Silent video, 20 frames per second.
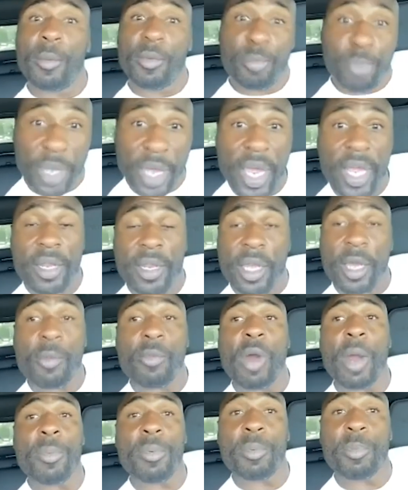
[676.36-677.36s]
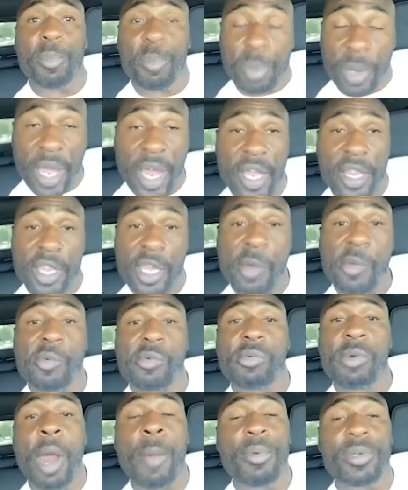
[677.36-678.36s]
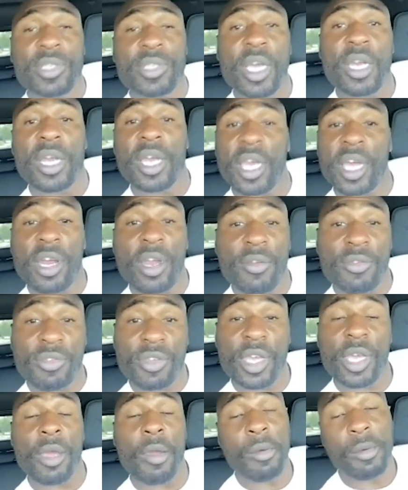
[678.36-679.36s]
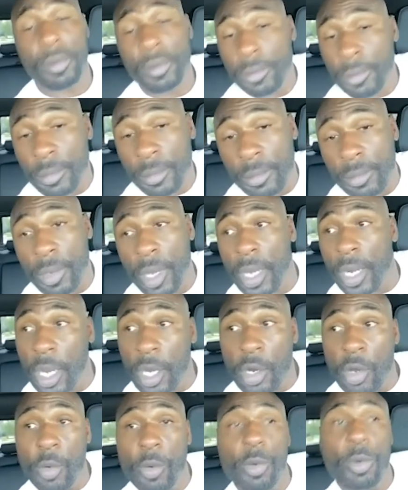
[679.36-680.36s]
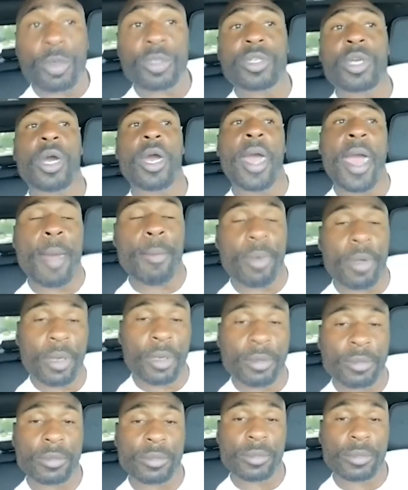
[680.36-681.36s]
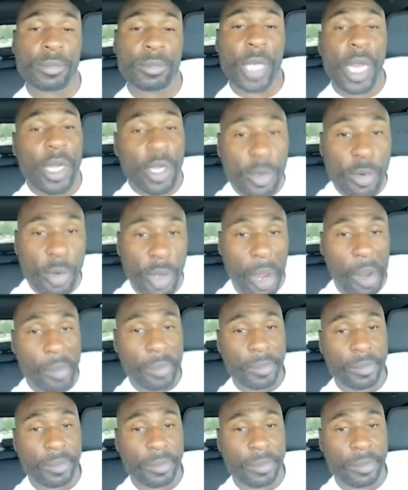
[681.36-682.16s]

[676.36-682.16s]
Playing them, representing the NFC. And they knew what was going to happen. They knew it.